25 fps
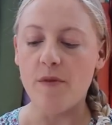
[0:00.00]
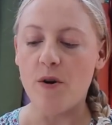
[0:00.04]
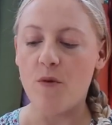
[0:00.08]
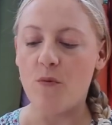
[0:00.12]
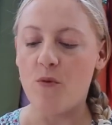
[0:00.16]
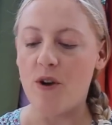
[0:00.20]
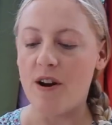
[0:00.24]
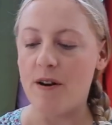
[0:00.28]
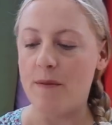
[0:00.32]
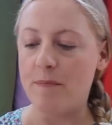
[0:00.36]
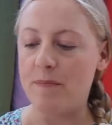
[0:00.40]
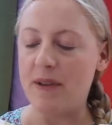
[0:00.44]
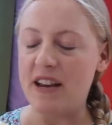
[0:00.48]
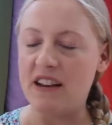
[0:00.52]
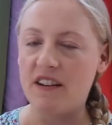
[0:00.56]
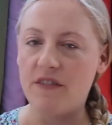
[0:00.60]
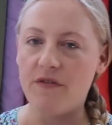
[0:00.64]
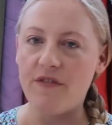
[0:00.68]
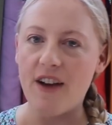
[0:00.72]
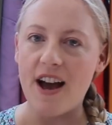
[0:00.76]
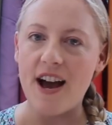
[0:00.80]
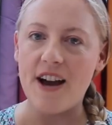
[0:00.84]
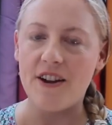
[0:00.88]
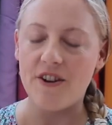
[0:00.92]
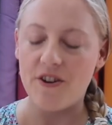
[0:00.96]
We're a big
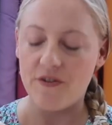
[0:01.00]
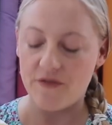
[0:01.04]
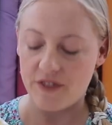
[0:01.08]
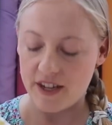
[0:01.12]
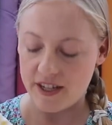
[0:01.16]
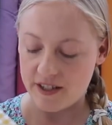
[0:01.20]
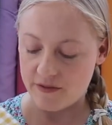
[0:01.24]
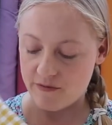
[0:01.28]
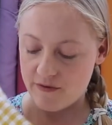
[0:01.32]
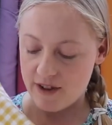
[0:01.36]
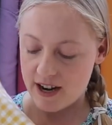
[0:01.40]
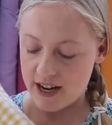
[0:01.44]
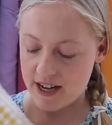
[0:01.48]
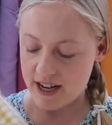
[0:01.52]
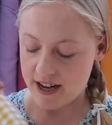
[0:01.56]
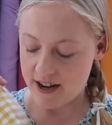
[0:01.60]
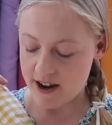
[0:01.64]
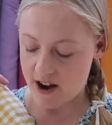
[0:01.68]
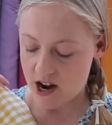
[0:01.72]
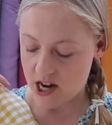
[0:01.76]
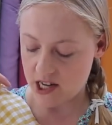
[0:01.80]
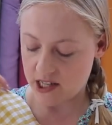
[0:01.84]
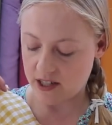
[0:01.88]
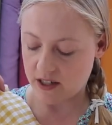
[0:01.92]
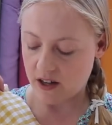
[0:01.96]
fan of this really
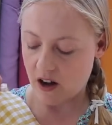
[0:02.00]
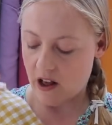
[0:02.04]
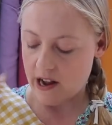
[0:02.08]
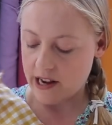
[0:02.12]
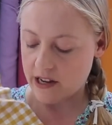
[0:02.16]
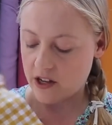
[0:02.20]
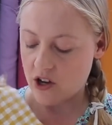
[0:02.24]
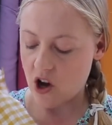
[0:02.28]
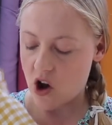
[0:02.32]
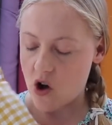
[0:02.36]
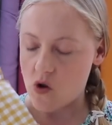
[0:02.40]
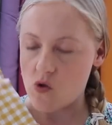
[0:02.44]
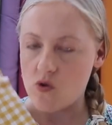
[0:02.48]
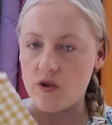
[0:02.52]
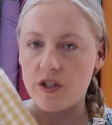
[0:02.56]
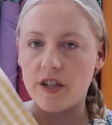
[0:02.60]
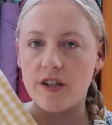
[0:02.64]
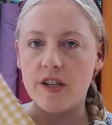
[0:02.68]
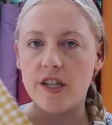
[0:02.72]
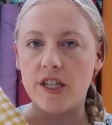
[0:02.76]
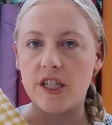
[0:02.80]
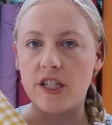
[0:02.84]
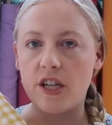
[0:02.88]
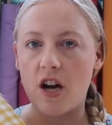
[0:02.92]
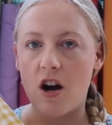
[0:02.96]
nice like
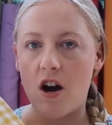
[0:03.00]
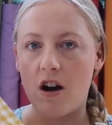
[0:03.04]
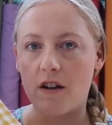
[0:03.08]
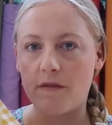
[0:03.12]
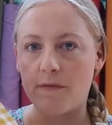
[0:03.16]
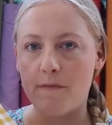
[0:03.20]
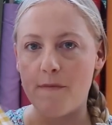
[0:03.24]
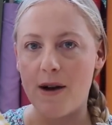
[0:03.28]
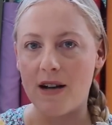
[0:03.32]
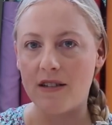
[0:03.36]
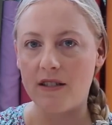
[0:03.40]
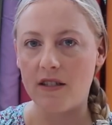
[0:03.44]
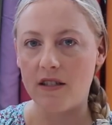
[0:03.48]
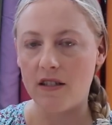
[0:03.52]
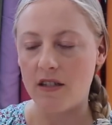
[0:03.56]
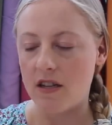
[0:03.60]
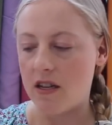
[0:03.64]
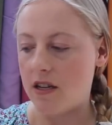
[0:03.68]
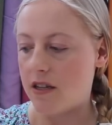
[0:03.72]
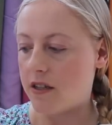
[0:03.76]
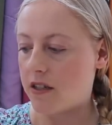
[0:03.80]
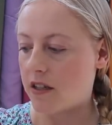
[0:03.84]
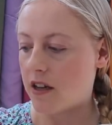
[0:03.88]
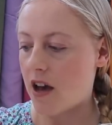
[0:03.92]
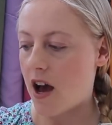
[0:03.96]
golden dark
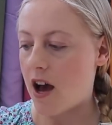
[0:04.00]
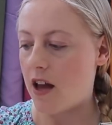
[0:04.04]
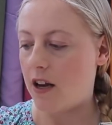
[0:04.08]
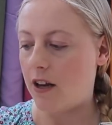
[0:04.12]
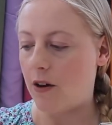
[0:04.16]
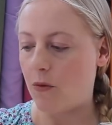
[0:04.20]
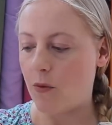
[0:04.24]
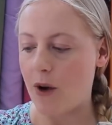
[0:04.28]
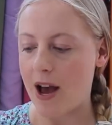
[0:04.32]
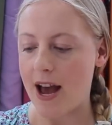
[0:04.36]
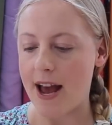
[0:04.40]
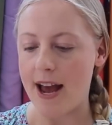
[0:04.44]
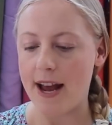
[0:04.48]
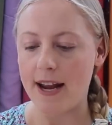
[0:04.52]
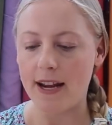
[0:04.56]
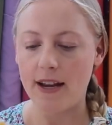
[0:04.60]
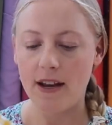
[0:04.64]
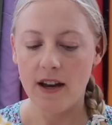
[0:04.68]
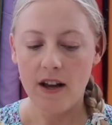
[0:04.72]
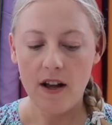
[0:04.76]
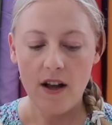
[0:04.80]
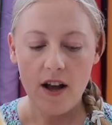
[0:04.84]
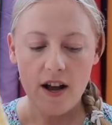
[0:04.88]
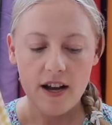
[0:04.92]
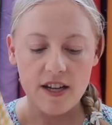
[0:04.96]
mustard colourway.
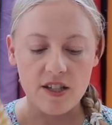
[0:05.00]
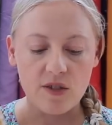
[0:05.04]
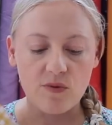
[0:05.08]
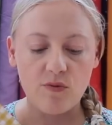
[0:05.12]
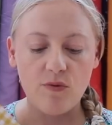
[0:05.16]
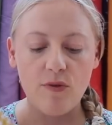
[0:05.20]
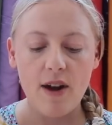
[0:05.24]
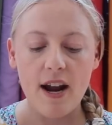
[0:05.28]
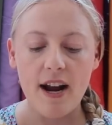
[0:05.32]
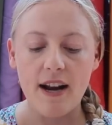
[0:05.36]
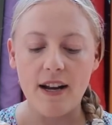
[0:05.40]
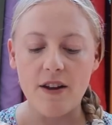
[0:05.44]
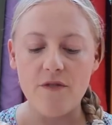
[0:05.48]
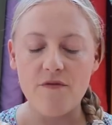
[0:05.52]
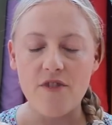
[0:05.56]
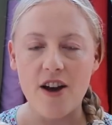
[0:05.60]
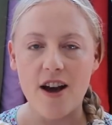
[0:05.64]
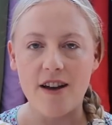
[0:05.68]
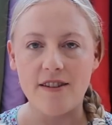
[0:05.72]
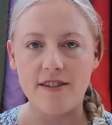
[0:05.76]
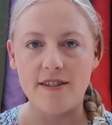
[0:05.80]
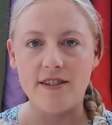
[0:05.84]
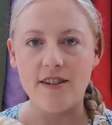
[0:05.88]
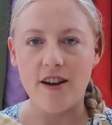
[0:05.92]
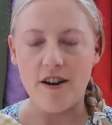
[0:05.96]
It's really
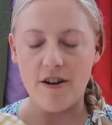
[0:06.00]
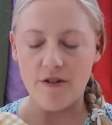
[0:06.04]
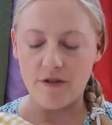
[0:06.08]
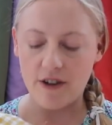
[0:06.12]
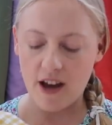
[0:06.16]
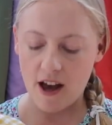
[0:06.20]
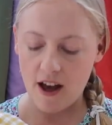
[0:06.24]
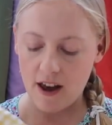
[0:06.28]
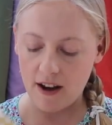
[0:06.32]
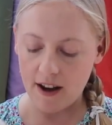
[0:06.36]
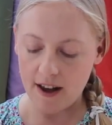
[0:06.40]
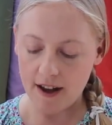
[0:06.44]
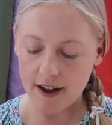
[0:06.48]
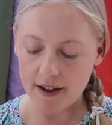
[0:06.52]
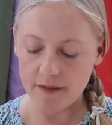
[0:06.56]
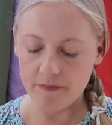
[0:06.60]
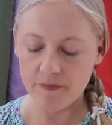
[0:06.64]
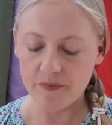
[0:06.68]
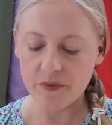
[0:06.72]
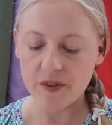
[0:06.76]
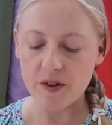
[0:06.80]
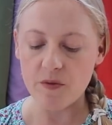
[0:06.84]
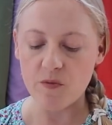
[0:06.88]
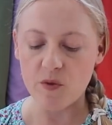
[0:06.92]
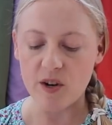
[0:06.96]
versatile colour.
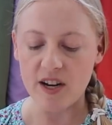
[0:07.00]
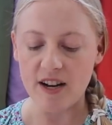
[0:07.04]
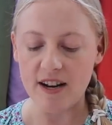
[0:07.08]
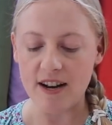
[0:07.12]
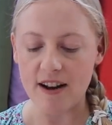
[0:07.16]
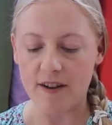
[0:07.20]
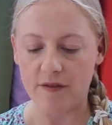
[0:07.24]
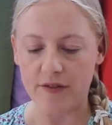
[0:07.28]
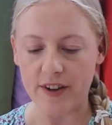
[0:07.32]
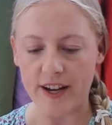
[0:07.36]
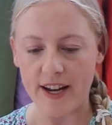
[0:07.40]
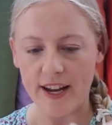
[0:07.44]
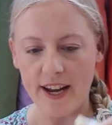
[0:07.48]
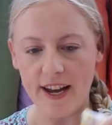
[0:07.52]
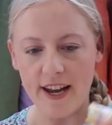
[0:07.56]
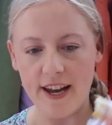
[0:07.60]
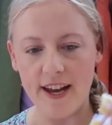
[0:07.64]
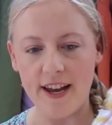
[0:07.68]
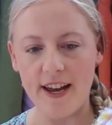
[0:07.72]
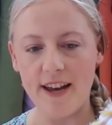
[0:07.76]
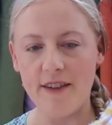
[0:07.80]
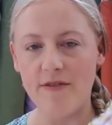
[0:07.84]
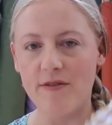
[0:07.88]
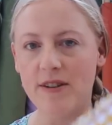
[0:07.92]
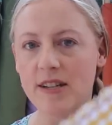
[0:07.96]
We love it
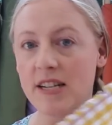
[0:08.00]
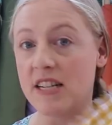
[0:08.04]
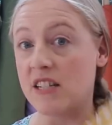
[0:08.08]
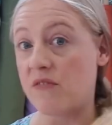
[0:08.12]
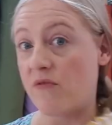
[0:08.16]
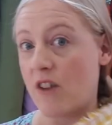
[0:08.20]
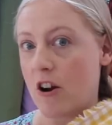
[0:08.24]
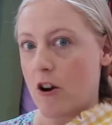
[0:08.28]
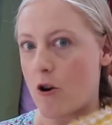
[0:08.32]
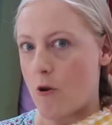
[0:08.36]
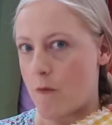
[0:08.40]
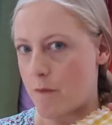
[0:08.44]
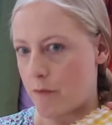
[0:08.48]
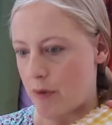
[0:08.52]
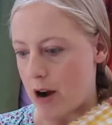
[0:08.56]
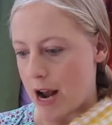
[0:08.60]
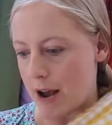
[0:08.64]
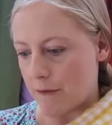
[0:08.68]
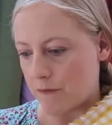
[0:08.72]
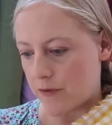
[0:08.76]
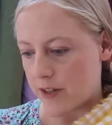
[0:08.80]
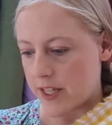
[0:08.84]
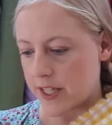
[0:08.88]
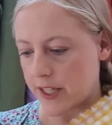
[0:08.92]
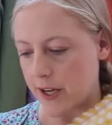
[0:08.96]
here, and it's very on
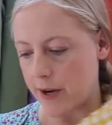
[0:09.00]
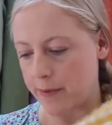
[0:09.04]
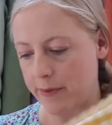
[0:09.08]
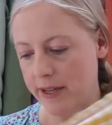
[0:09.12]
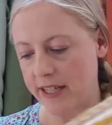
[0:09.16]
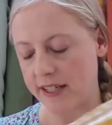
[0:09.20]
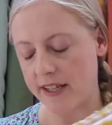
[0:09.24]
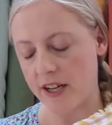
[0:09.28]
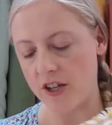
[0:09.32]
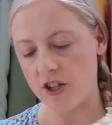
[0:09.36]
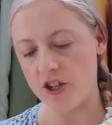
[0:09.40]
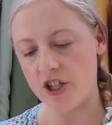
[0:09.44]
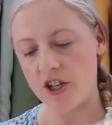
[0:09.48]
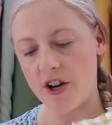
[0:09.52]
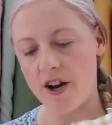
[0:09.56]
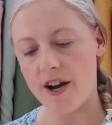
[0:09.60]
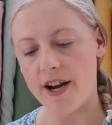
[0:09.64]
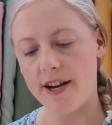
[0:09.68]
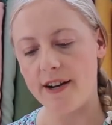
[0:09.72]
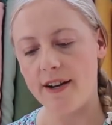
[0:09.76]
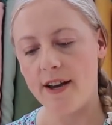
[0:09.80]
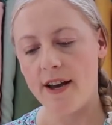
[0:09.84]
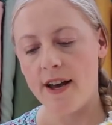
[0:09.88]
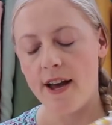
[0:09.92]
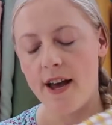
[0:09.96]
brand for So Me
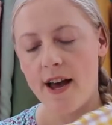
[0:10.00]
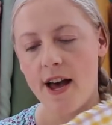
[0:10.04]
Sunshine.